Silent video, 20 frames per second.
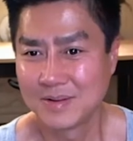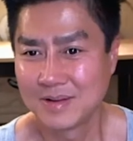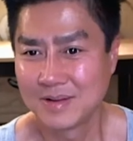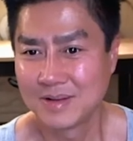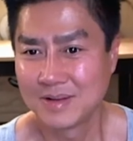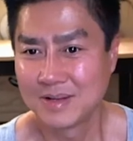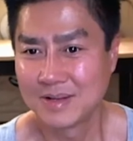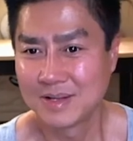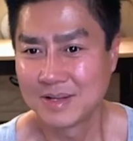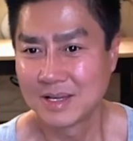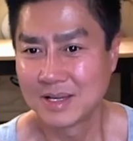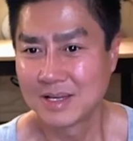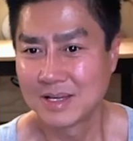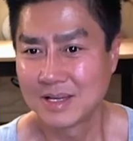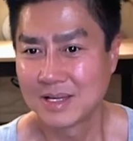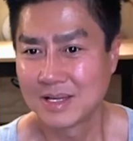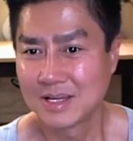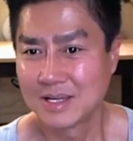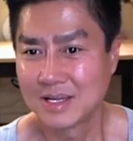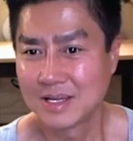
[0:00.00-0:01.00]

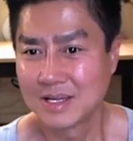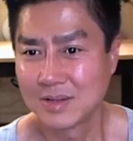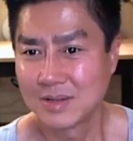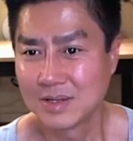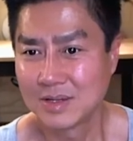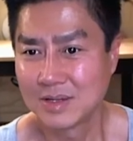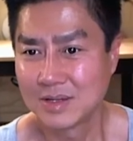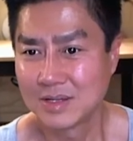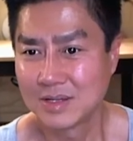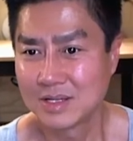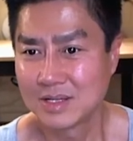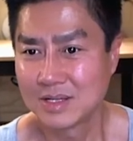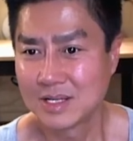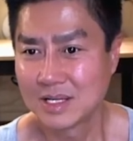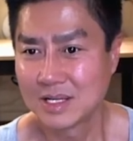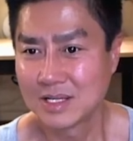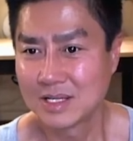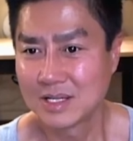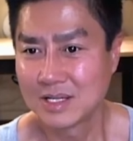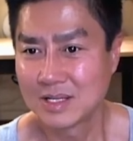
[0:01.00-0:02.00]

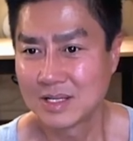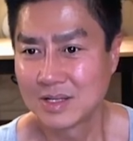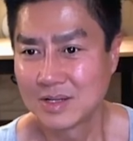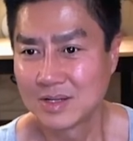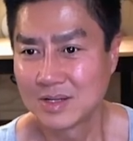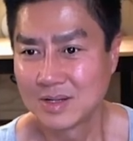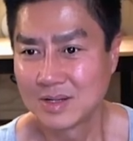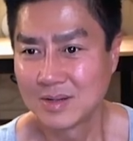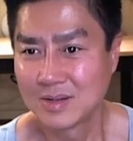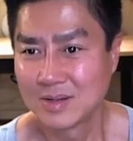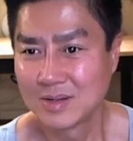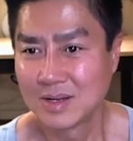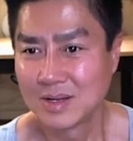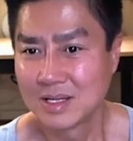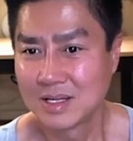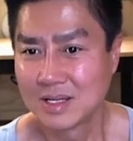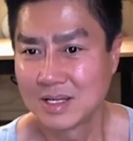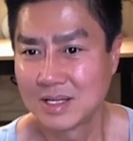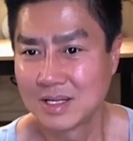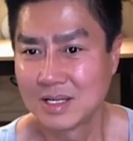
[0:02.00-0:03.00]

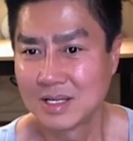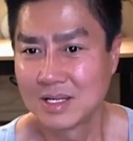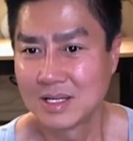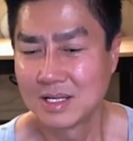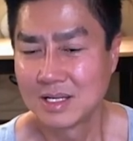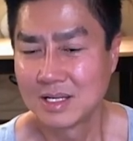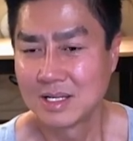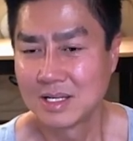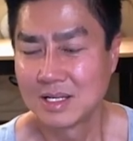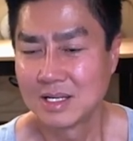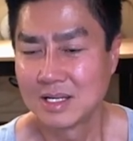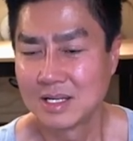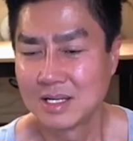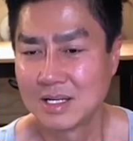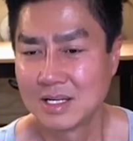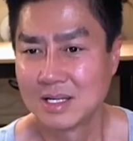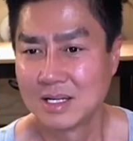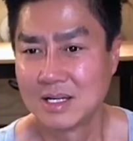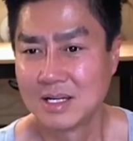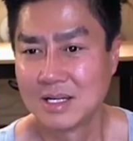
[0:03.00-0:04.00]

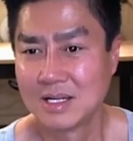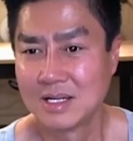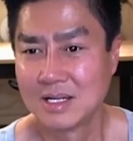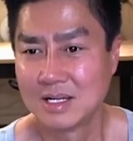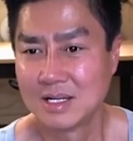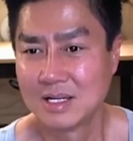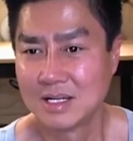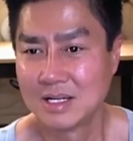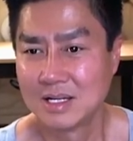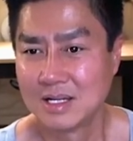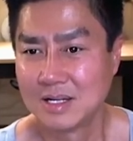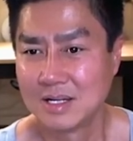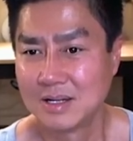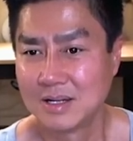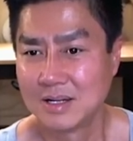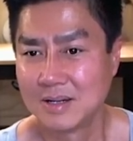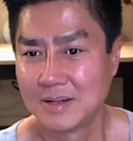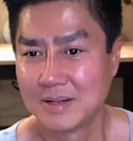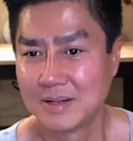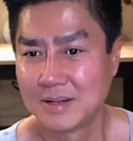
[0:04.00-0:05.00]
(no one is talking)